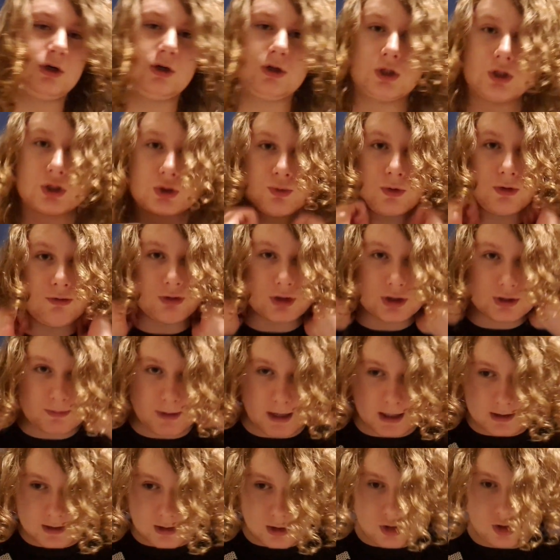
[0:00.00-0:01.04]
as we respect
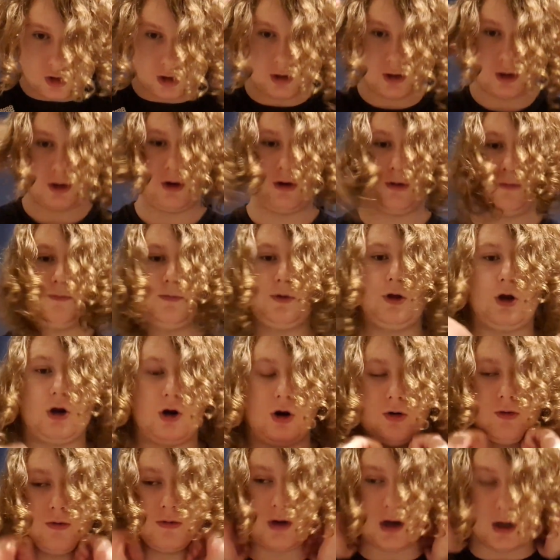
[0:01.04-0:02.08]
each other, you know,
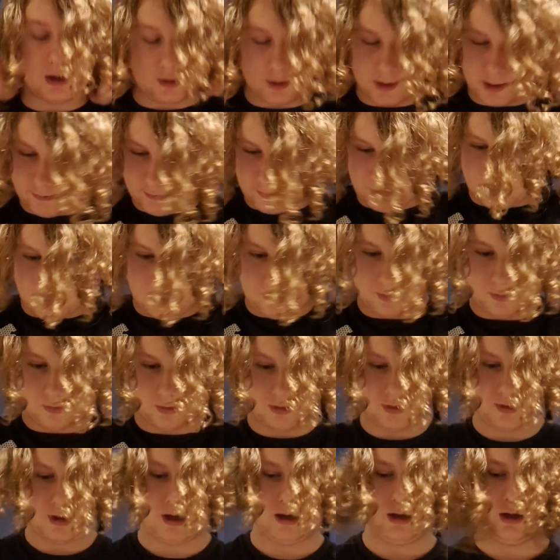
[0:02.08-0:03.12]
I don't have a problem with
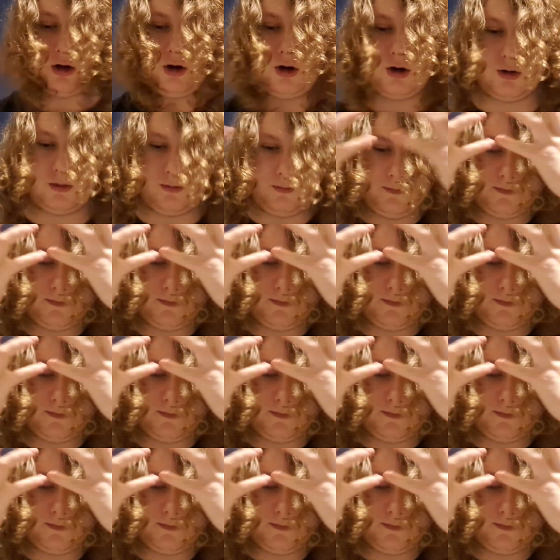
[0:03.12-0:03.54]
that, you know.